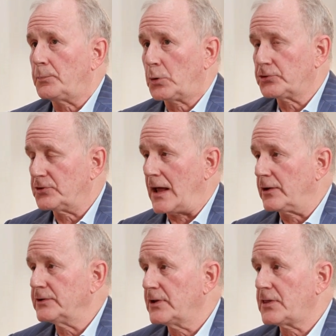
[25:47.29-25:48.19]

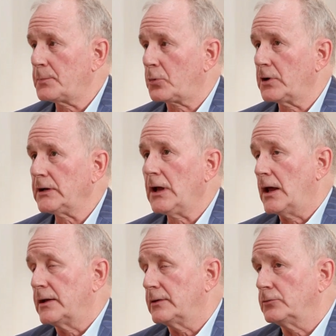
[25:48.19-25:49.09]
personalities that they bring,
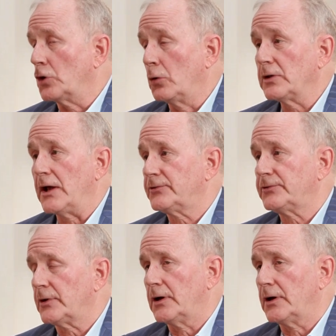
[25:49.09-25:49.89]
no less